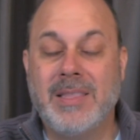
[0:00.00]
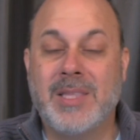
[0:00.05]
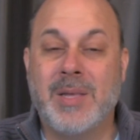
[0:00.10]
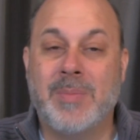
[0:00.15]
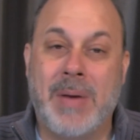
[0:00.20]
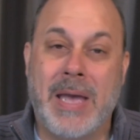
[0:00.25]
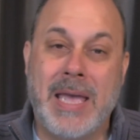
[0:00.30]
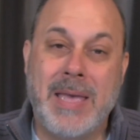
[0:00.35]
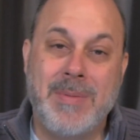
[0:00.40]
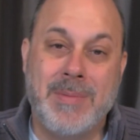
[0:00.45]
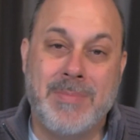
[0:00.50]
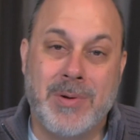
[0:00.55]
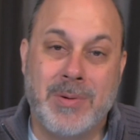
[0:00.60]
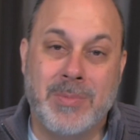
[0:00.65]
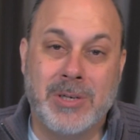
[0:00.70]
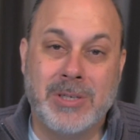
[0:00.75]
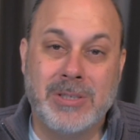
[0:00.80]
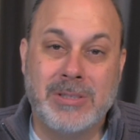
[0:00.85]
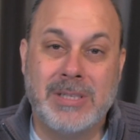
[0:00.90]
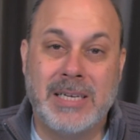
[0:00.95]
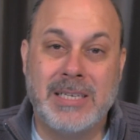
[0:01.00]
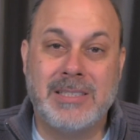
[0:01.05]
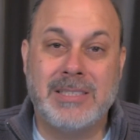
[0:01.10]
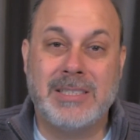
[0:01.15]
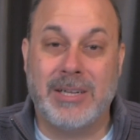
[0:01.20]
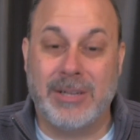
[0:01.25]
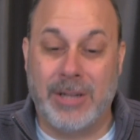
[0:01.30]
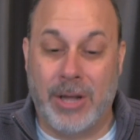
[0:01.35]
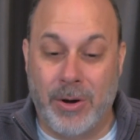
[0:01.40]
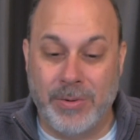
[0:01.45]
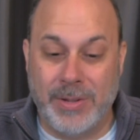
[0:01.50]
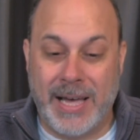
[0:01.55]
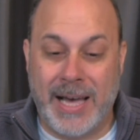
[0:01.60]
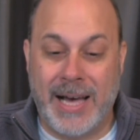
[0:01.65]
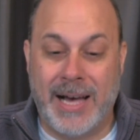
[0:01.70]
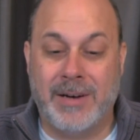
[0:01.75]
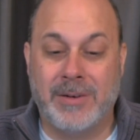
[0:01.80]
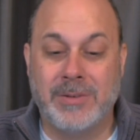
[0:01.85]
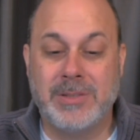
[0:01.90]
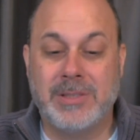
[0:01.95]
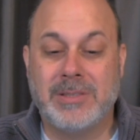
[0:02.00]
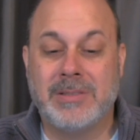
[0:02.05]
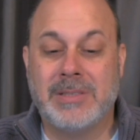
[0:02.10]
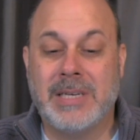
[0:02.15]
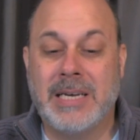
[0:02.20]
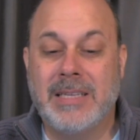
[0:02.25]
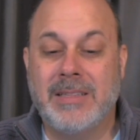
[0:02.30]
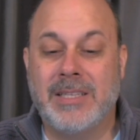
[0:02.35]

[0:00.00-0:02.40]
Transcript: The baby boomers, they still own the house.